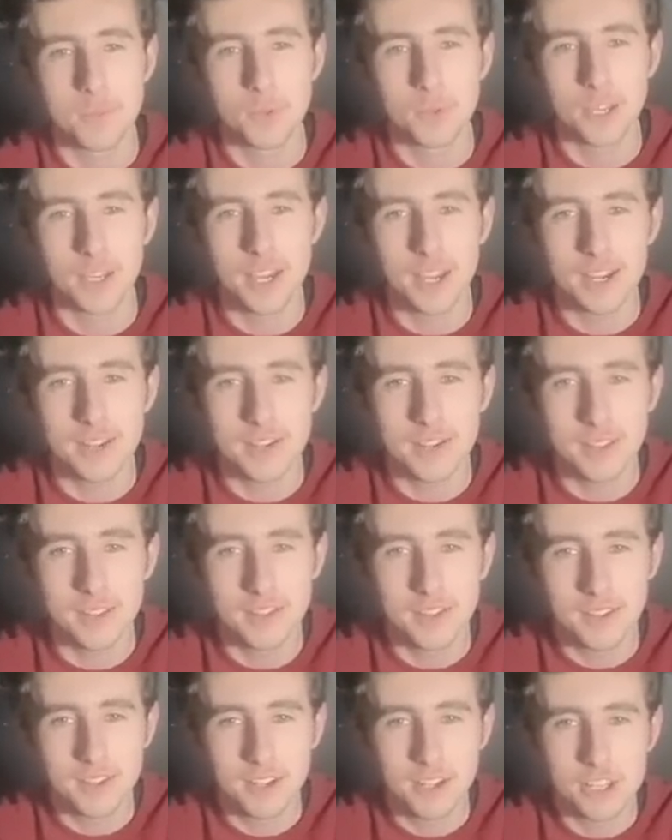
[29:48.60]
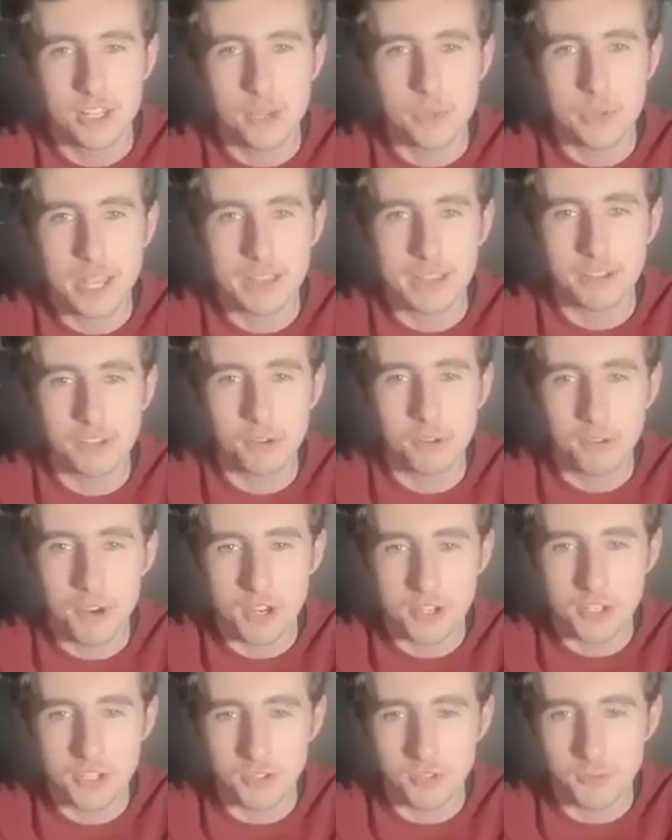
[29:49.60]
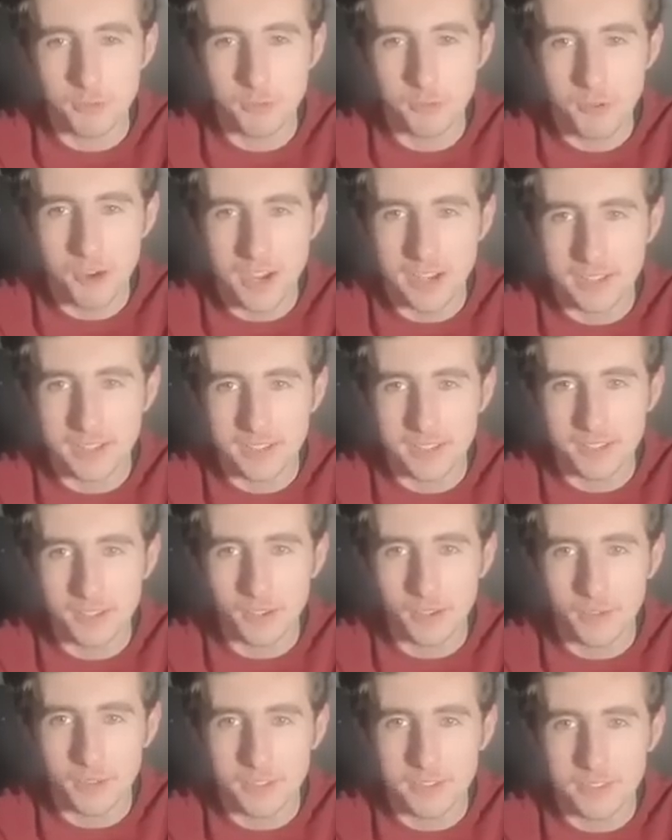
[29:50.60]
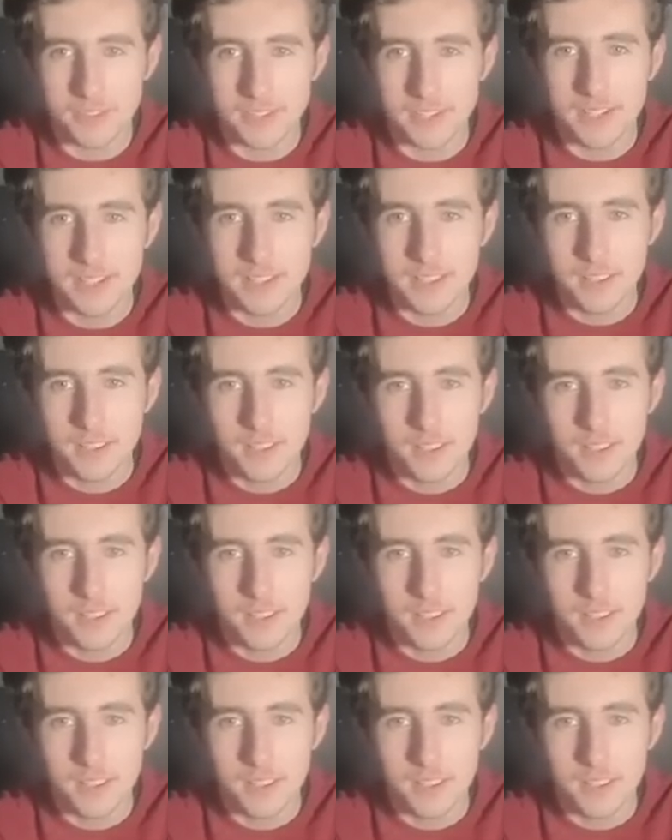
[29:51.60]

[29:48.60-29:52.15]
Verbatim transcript: Okay. So he has a crush on Frank, obviously.